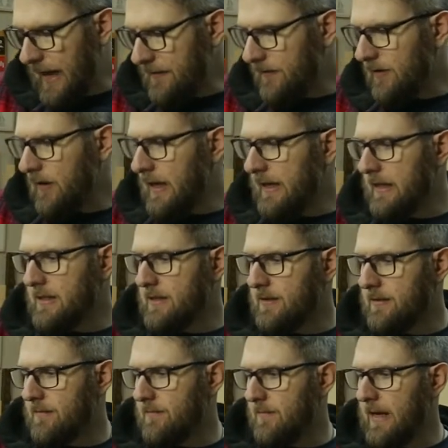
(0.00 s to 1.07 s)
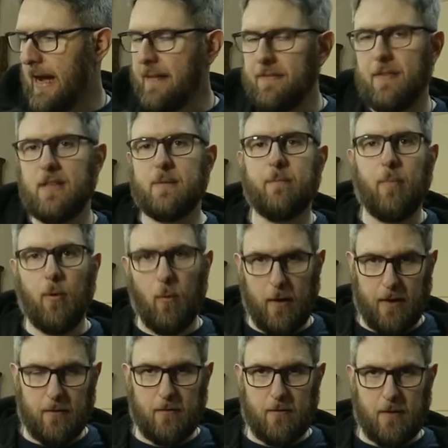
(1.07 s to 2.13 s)
I feel like it's at this
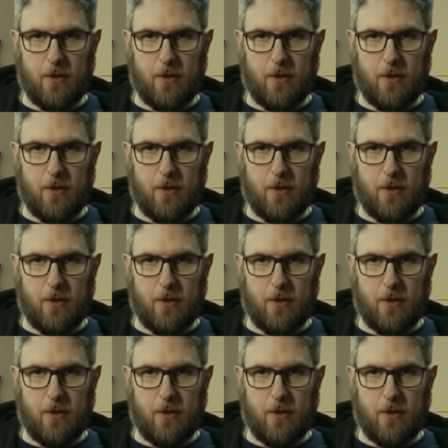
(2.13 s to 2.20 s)
point,